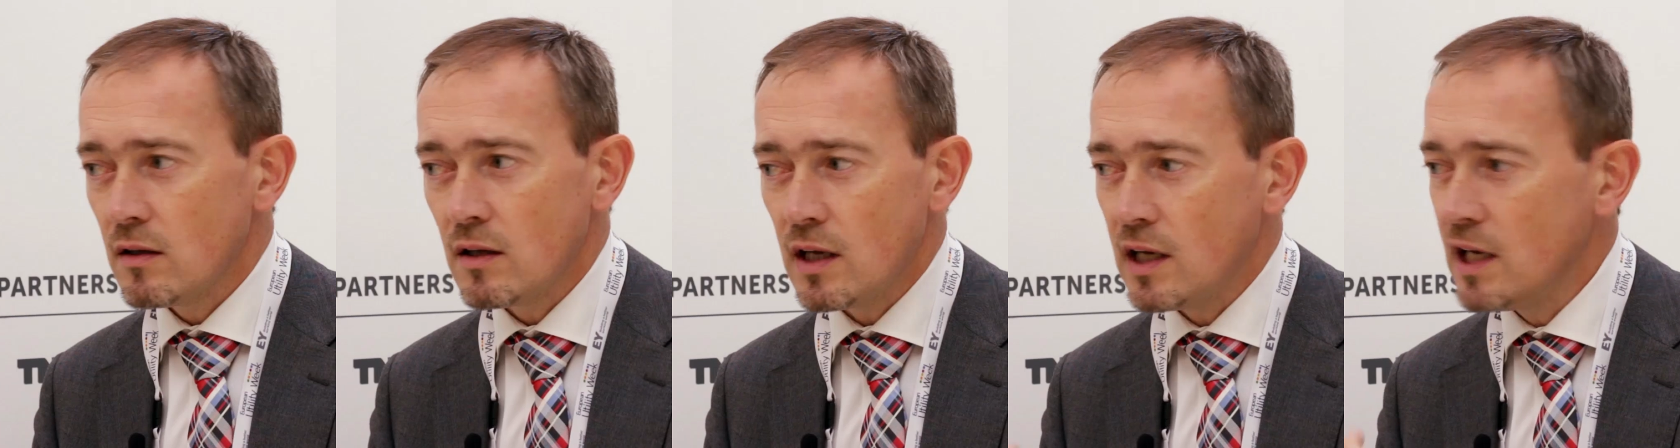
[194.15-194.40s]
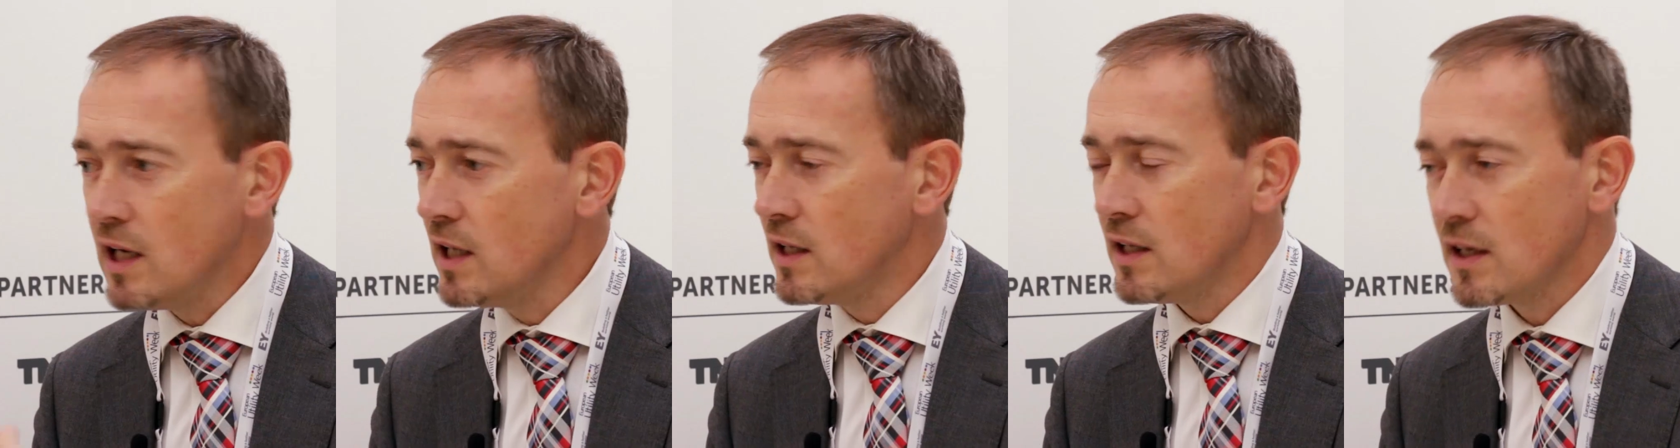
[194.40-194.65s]

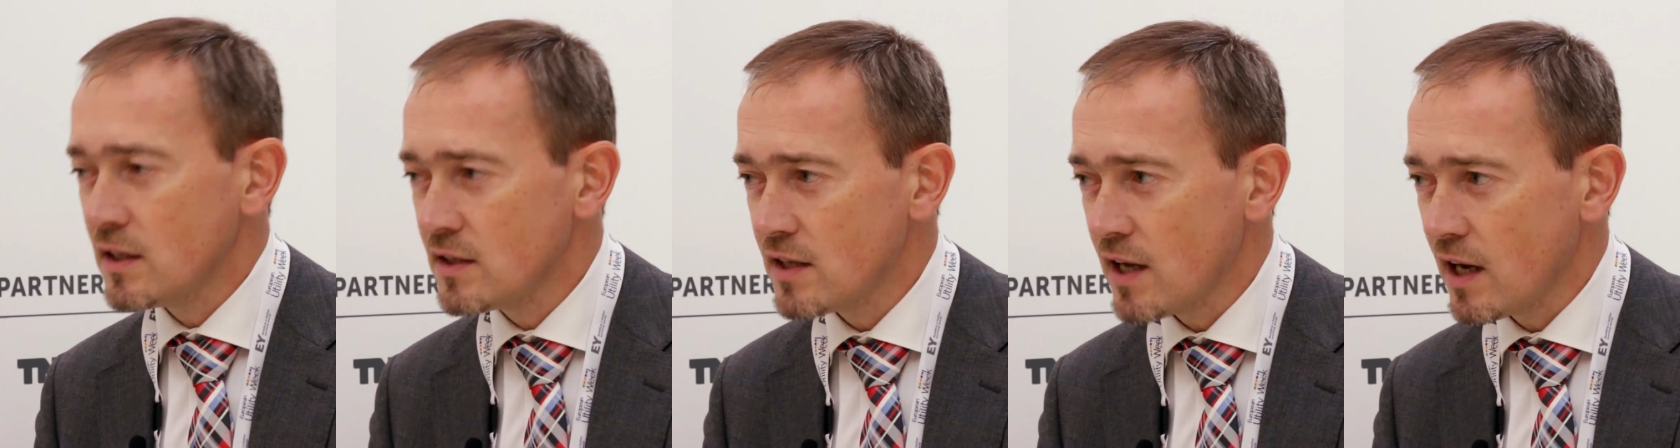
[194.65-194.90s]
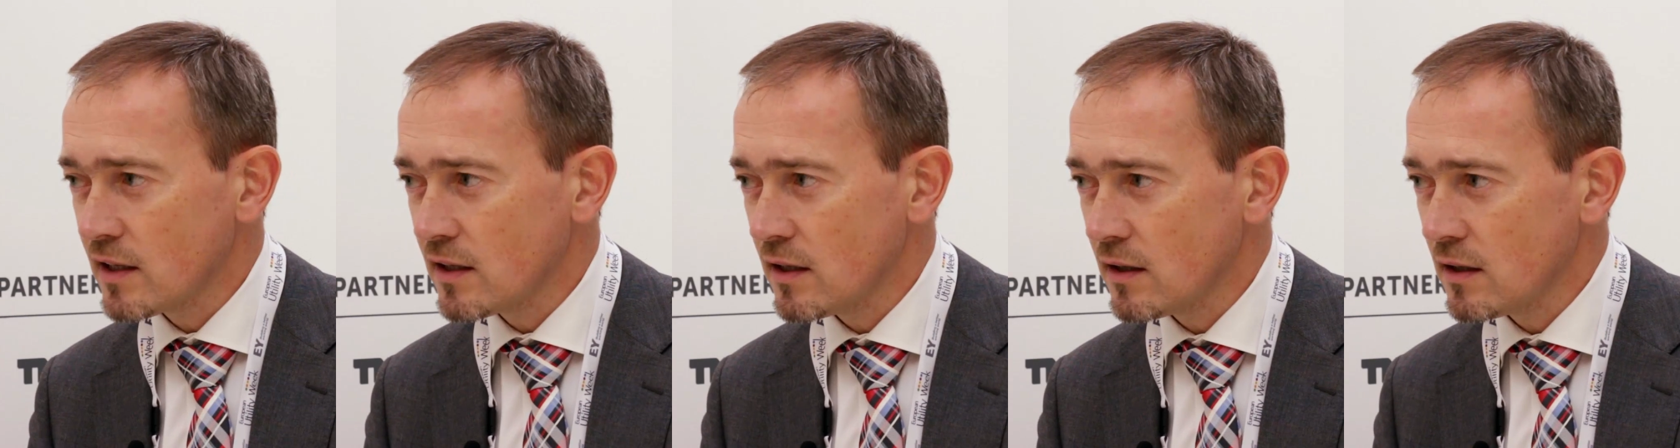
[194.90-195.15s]
the heating
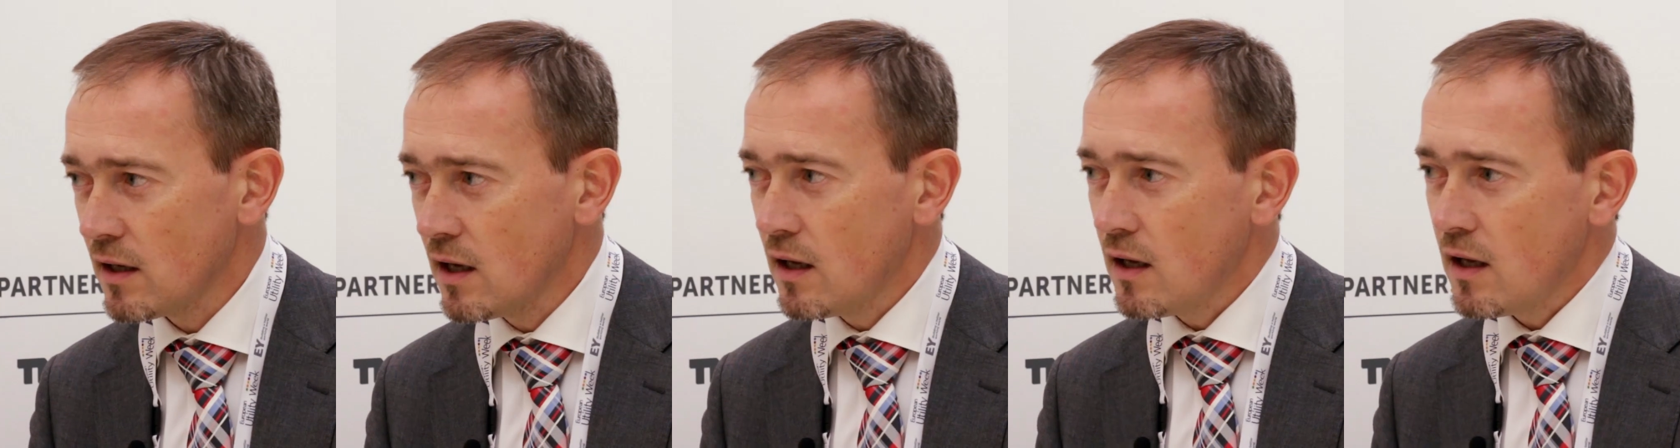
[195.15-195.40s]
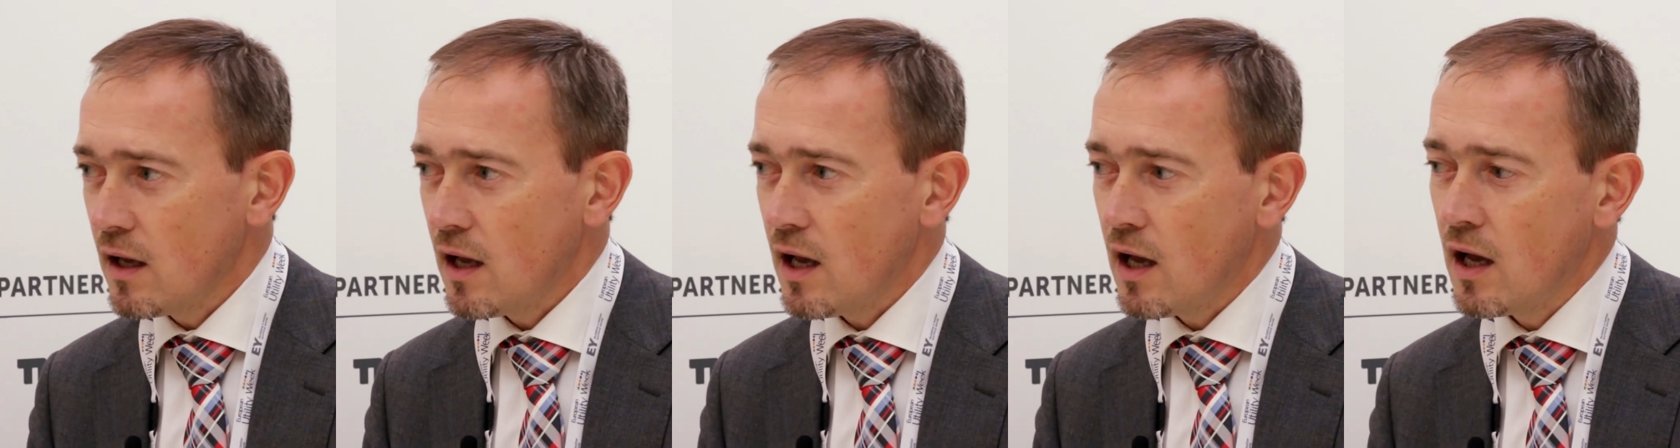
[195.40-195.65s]
sector,
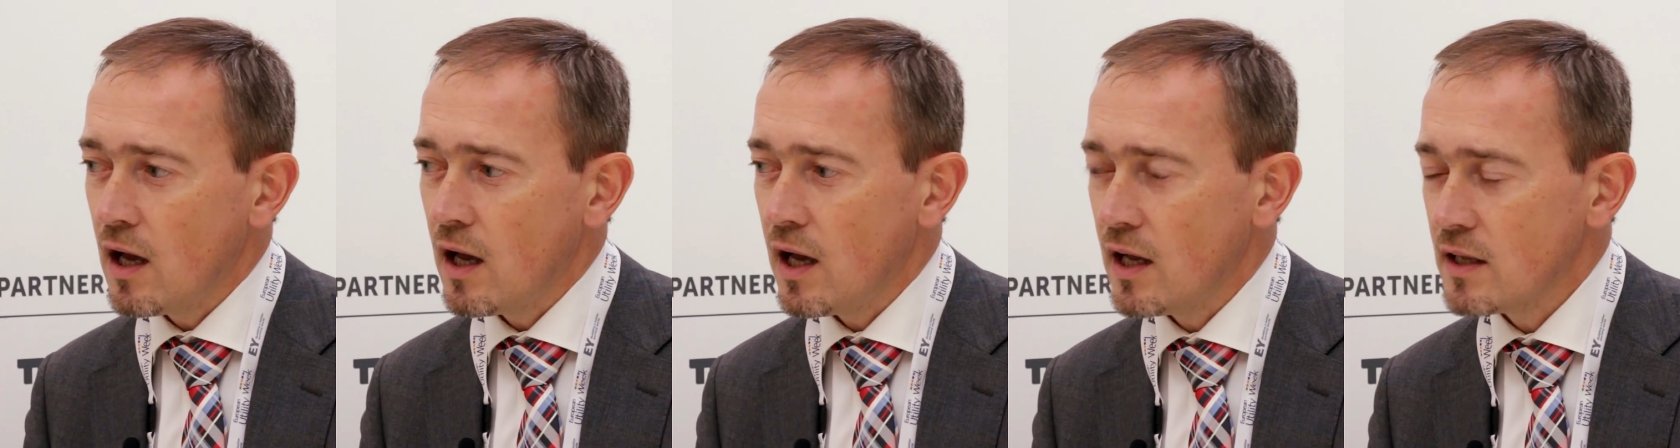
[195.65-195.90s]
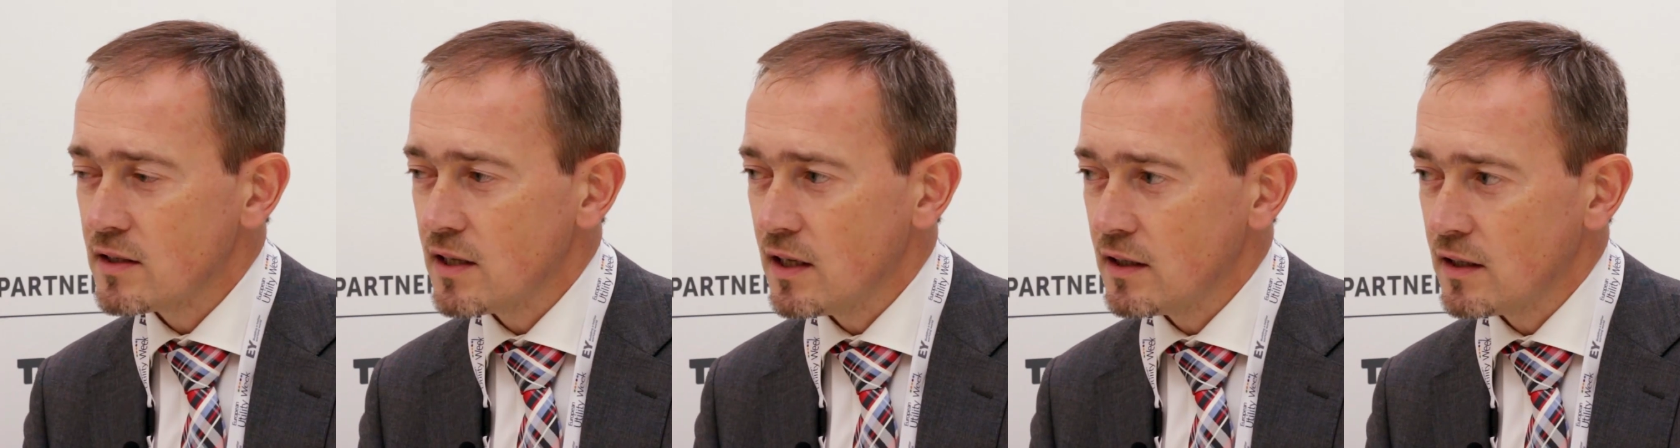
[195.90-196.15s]

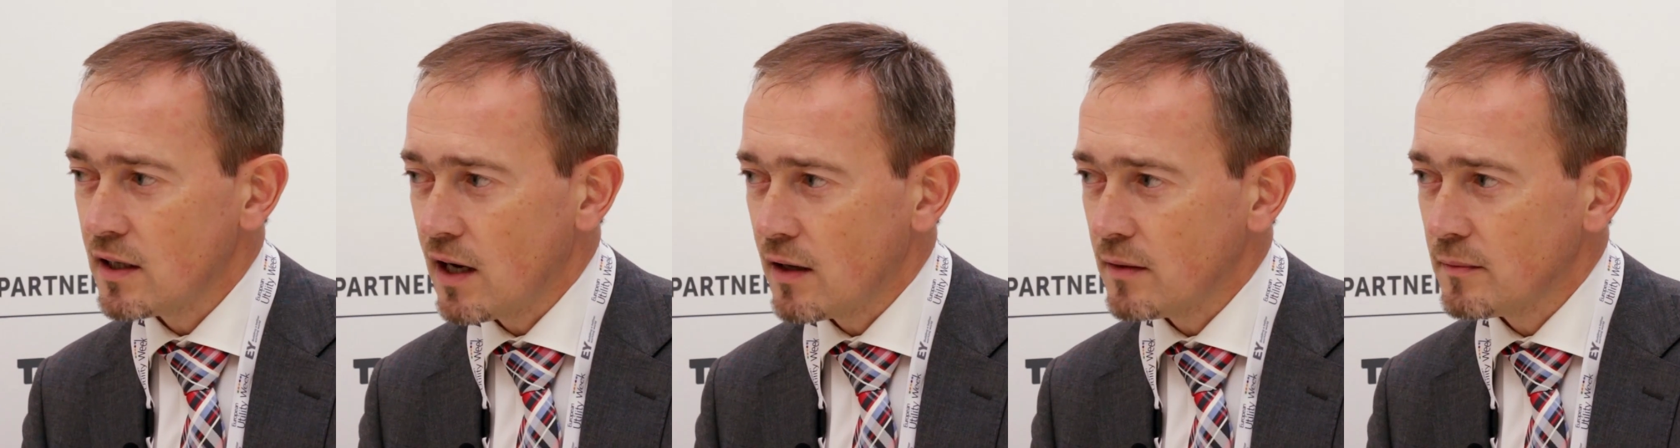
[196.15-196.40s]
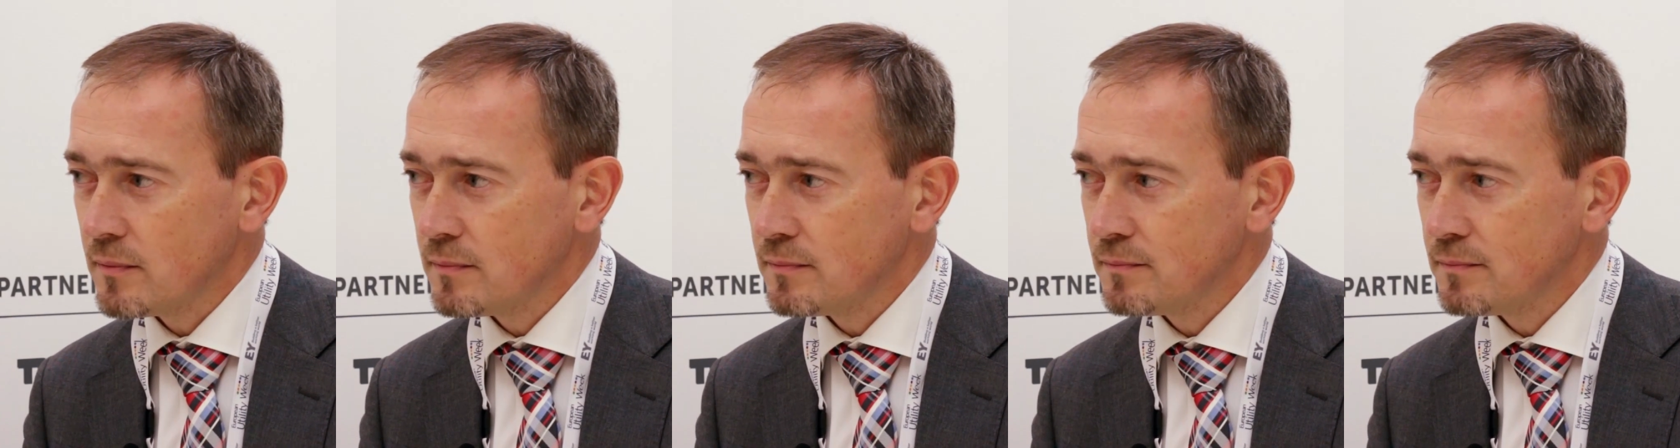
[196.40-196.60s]
etc.